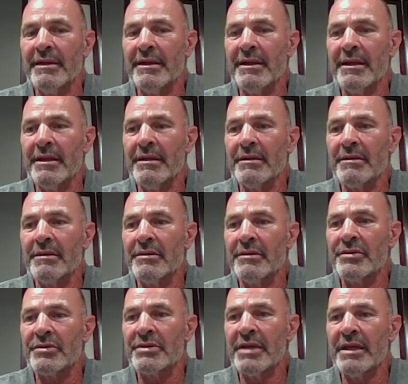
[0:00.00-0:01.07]
And
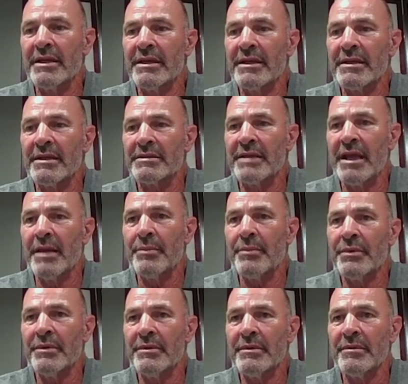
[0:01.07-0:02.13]
you're setting an
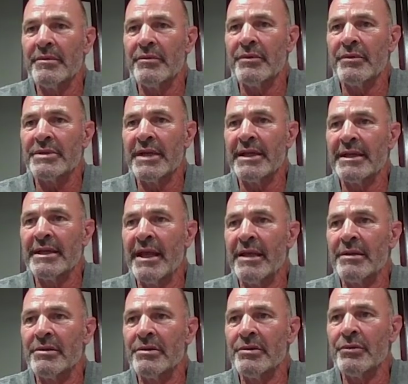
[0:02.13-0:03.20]
example, which I
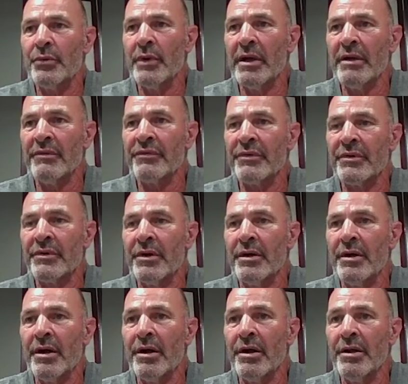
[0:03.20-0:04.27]
can't do well for
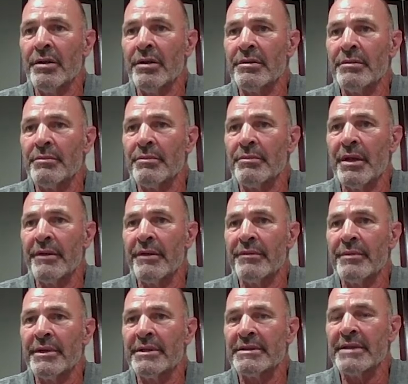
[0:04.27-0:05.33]
all, and
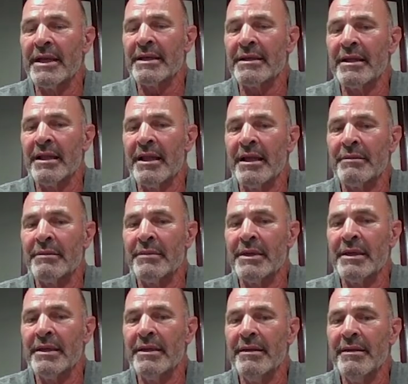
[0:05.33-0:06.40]
everybody's not going to like
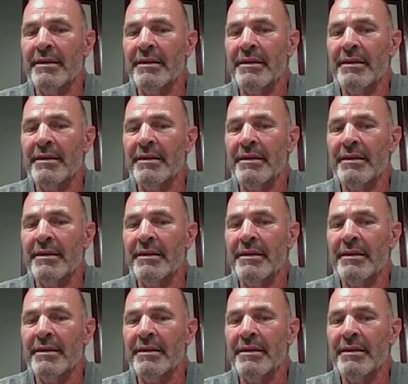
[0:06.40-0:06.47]
me.